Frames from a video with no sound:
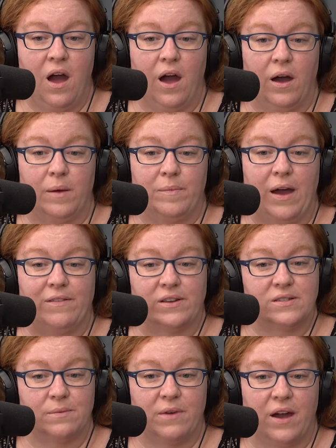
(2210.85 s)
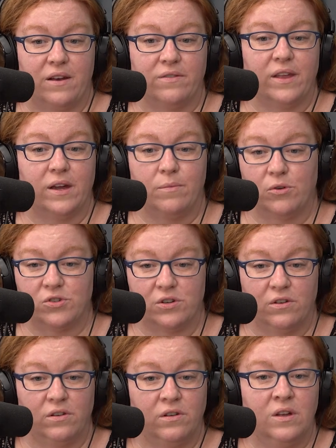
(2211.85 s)
having some kind of like
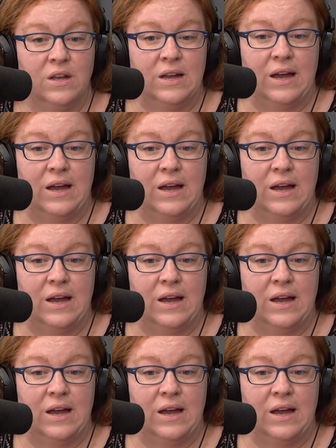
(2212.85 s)
emotional